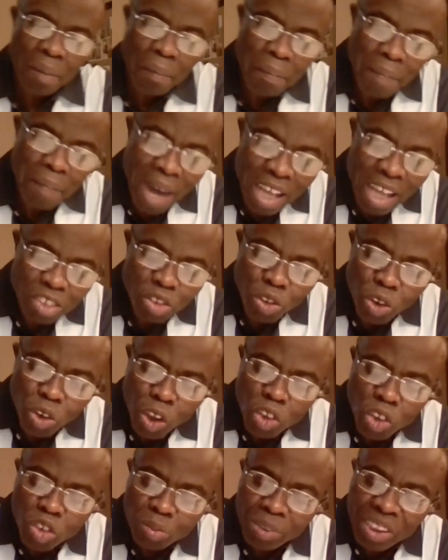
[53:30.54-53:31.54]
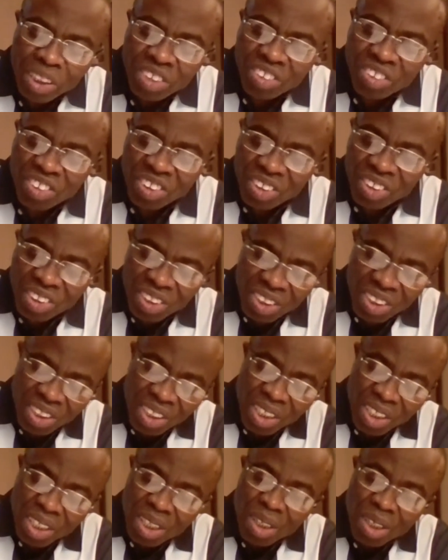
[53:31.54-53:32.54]
mass judgment
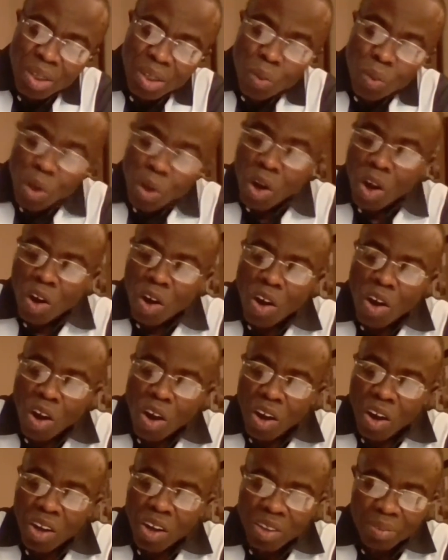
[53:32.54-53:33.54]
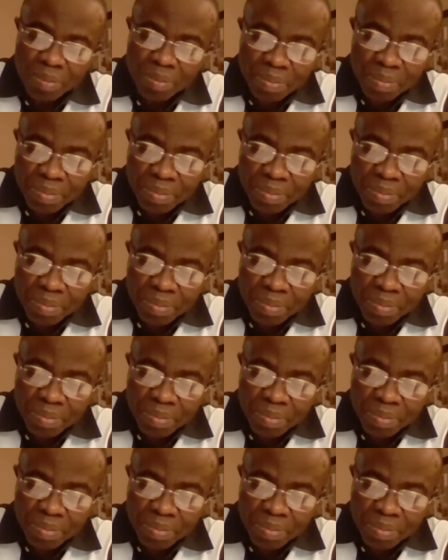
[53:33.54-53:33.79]
will occur